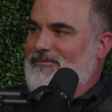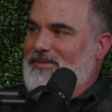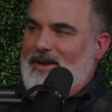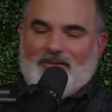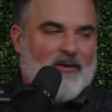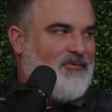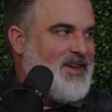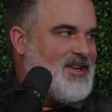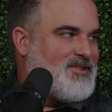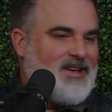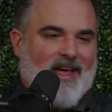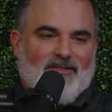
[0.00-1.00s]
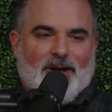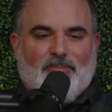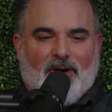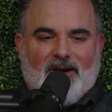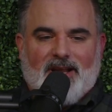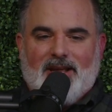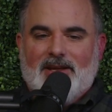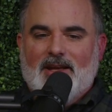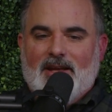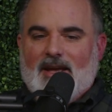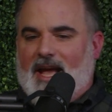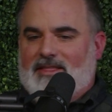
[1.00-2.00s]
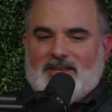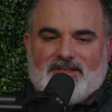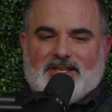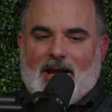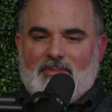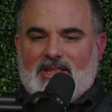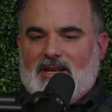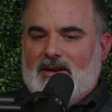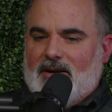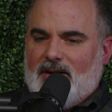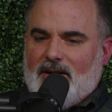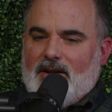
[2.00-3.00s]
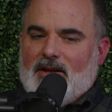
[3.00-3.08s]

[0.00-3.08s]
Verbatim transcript: a, a, feast and having a party at this time of the year.